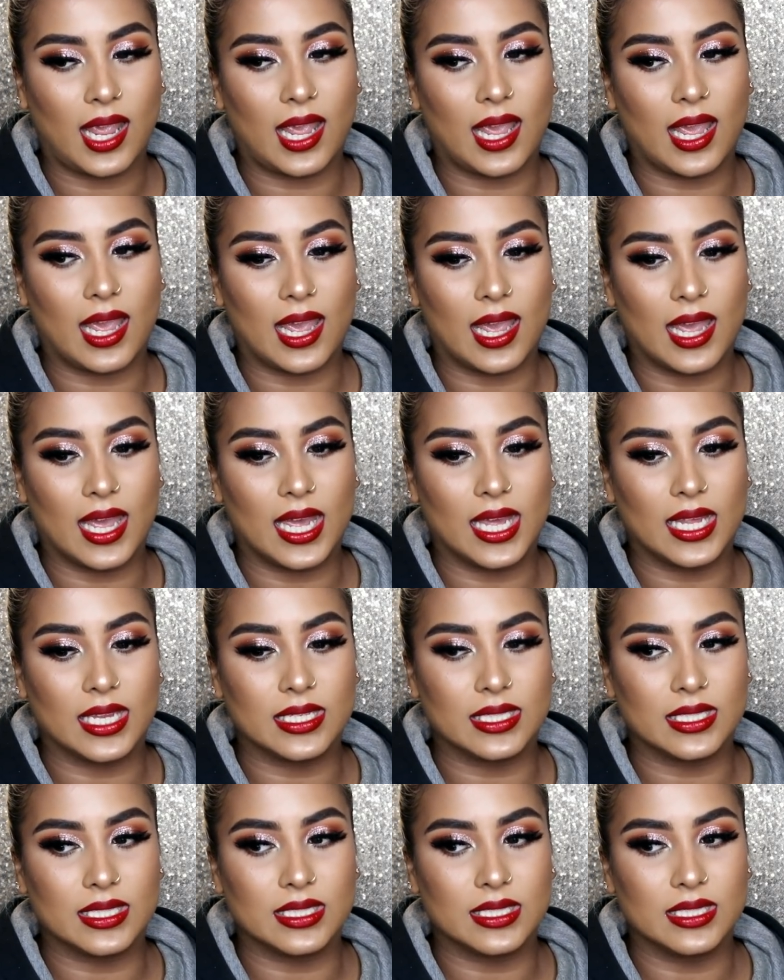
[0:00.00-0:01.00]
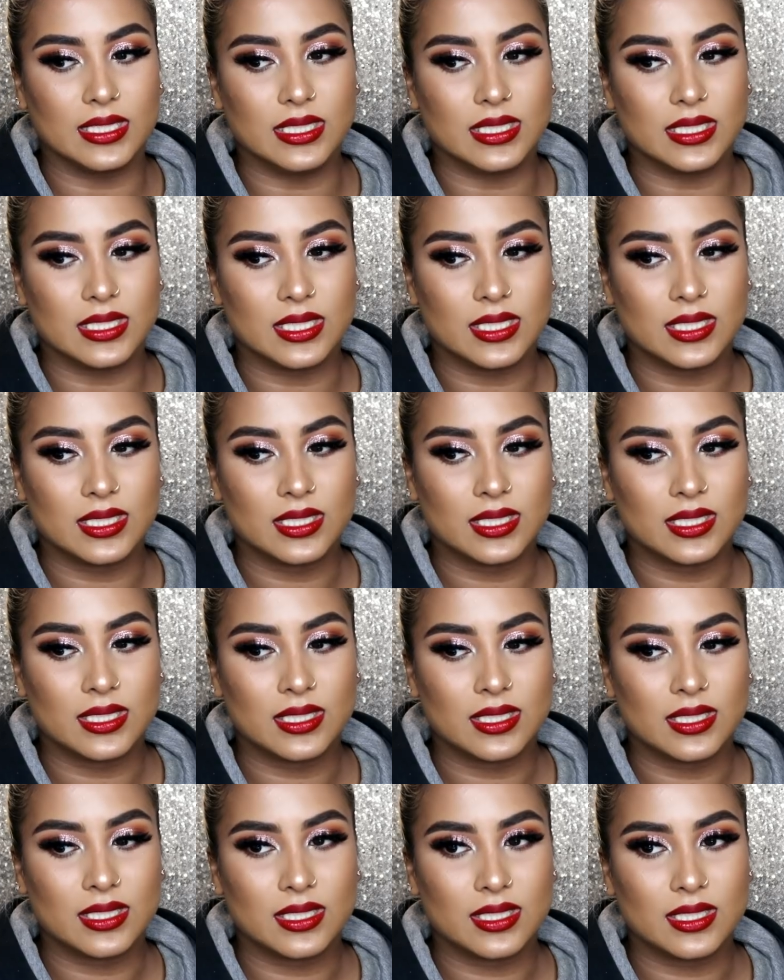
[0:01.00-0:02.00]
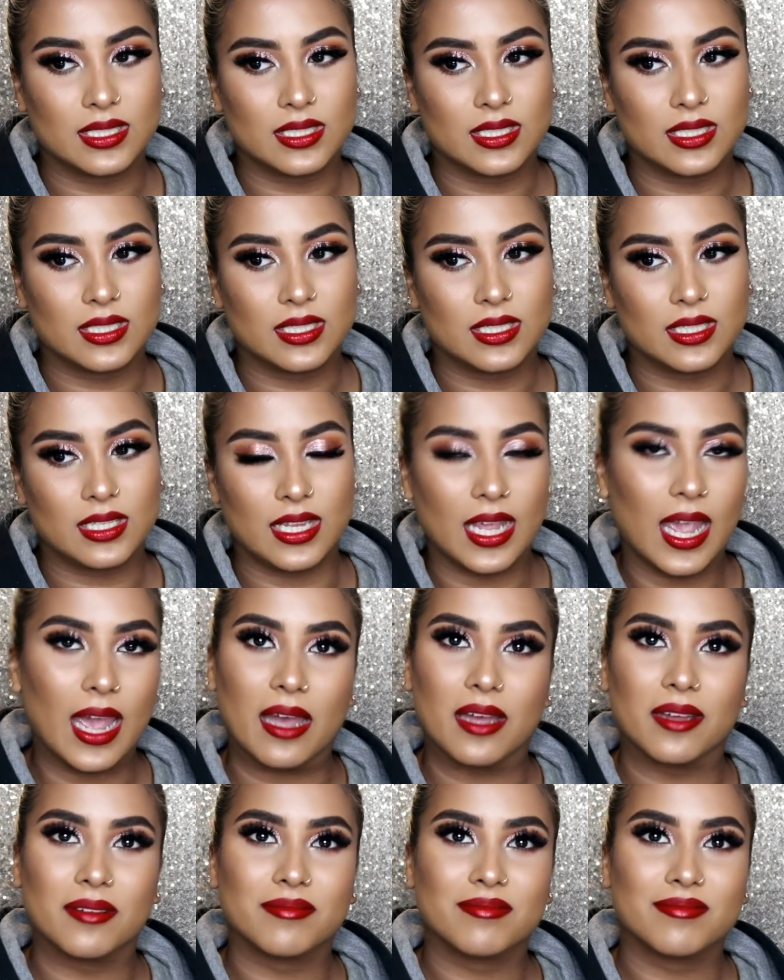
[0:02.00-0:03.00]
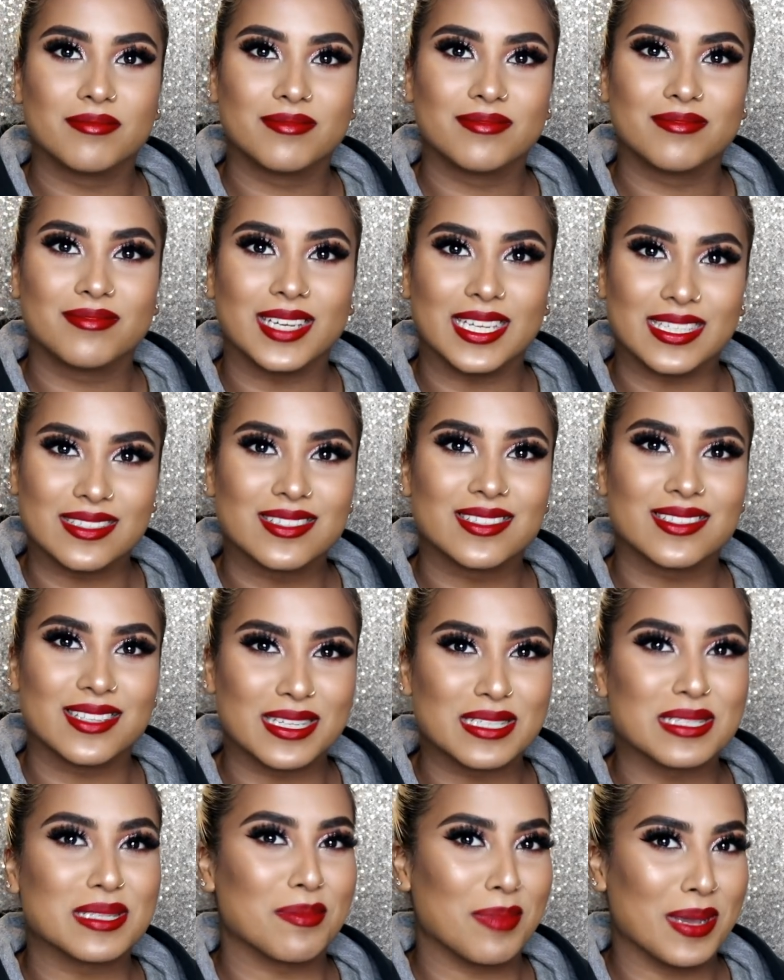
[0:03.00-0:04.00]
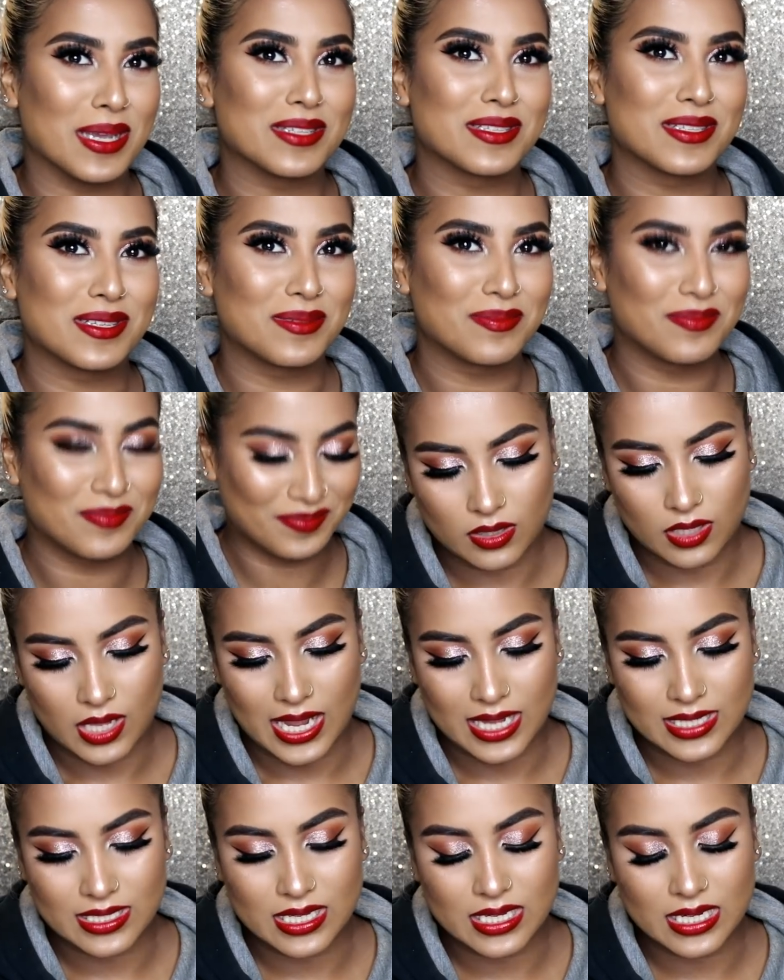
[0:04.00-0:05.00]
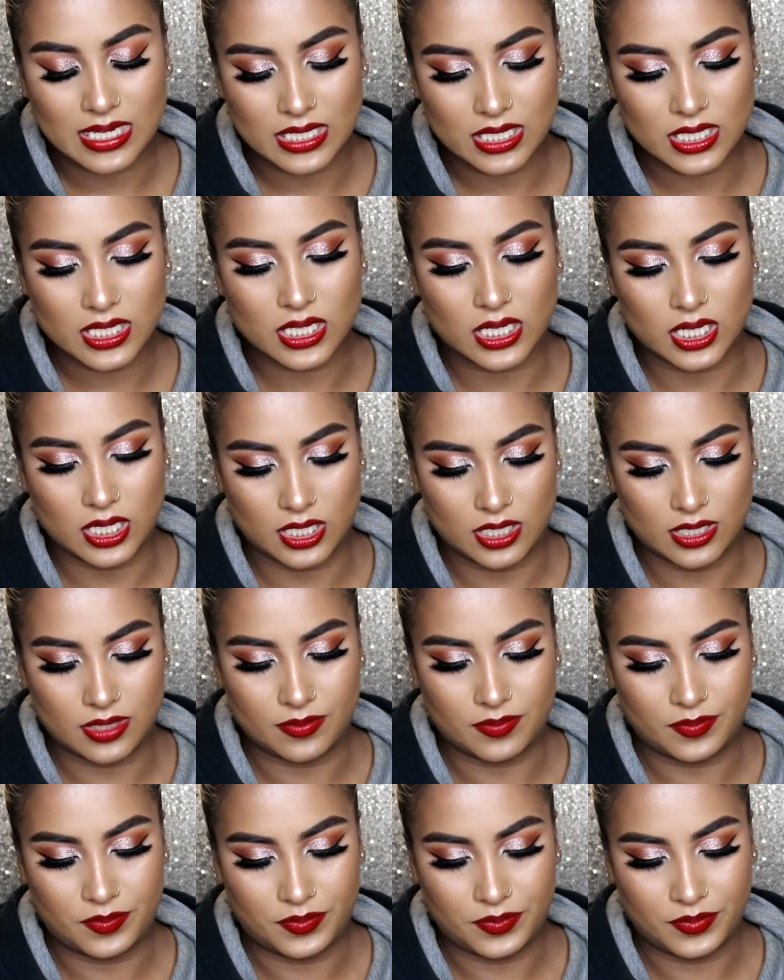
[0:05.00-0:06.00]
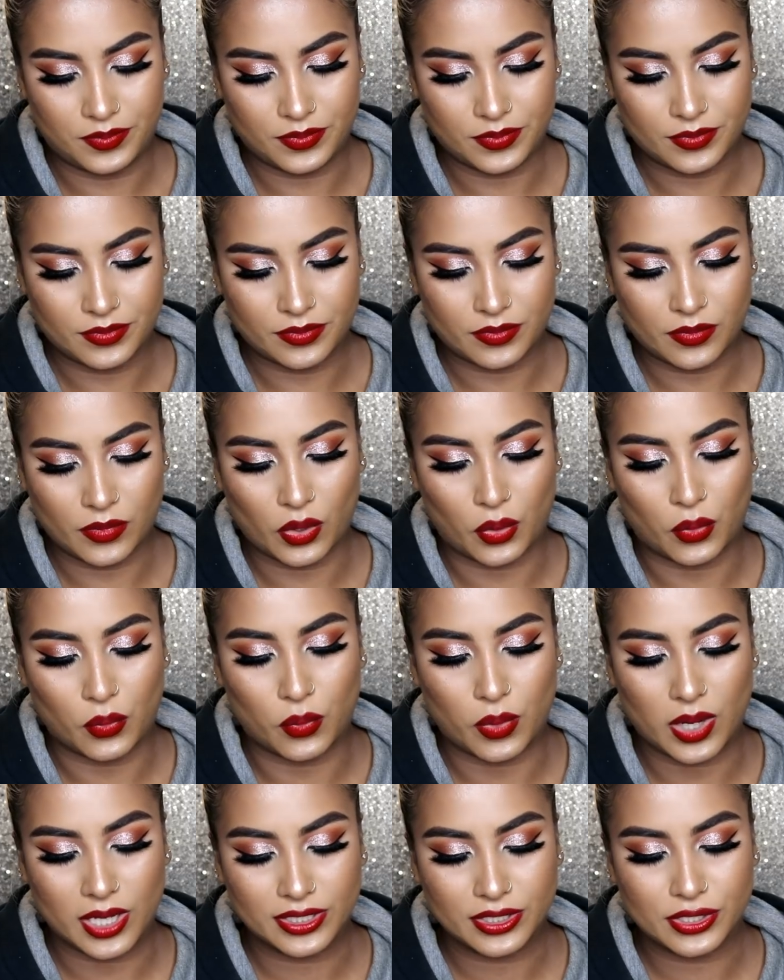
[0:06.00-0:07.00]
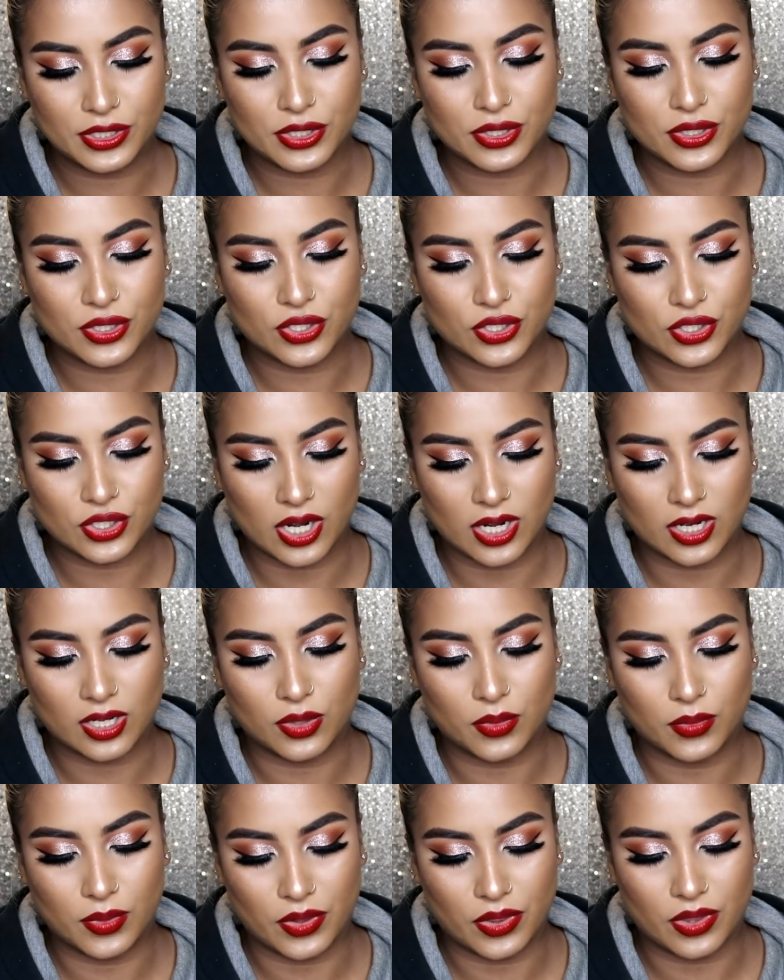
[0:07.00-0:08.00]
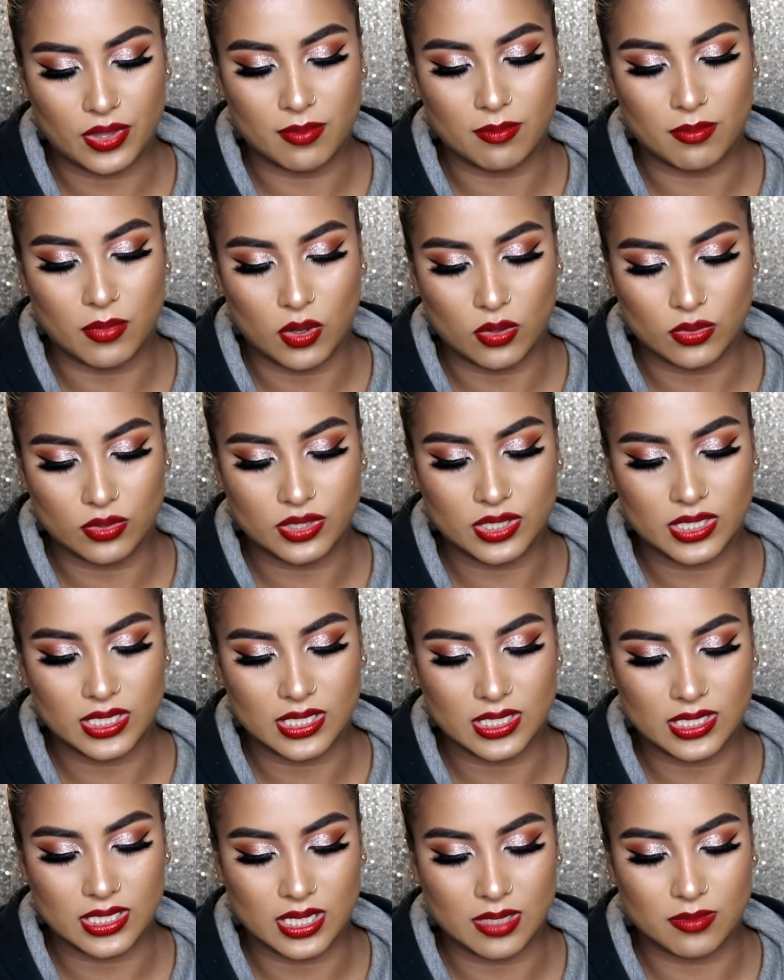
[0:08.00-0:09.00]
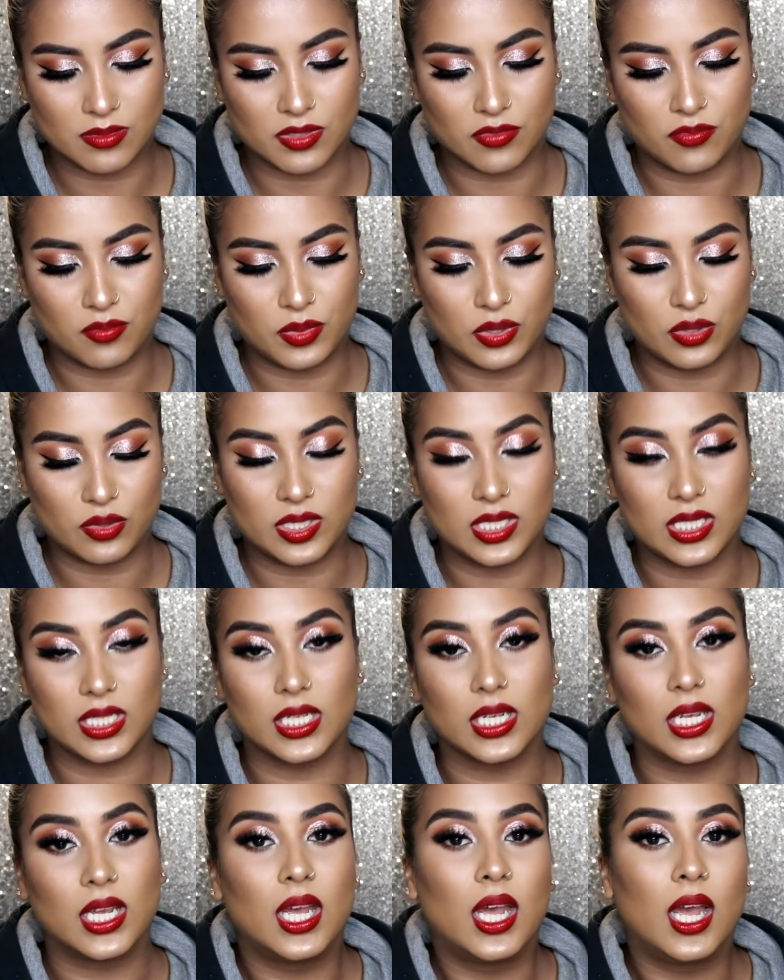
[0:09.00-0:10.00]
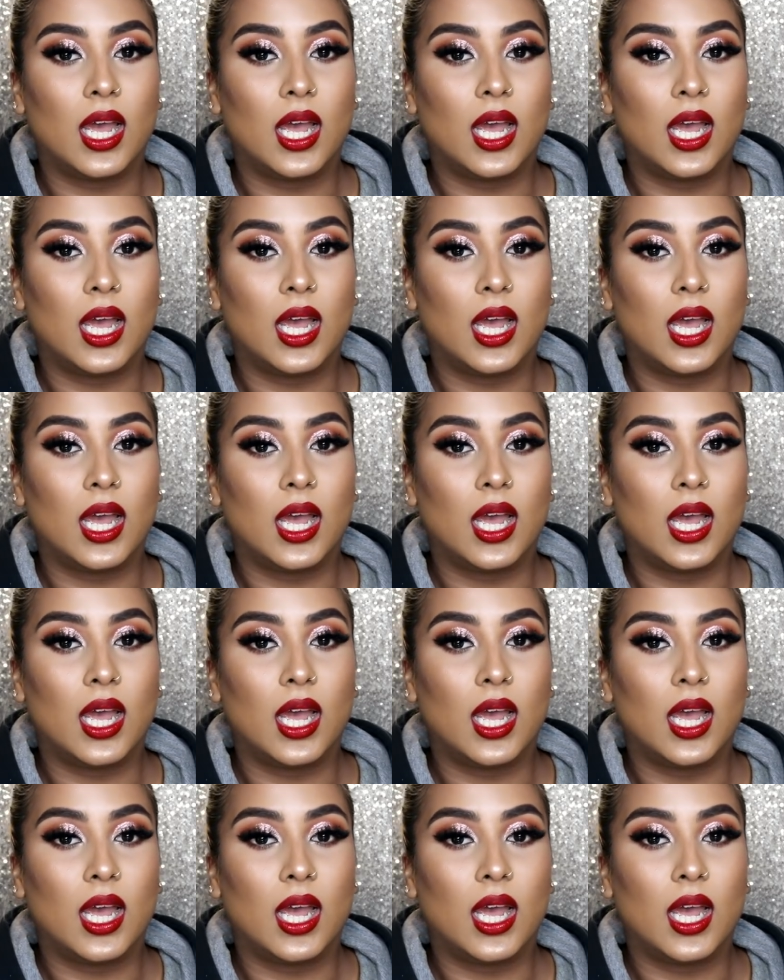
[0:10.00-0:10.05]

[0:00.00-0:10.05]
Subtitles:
And yeah, it's the best. As an Indian girl, what do you struggle with the most in terms of beauty?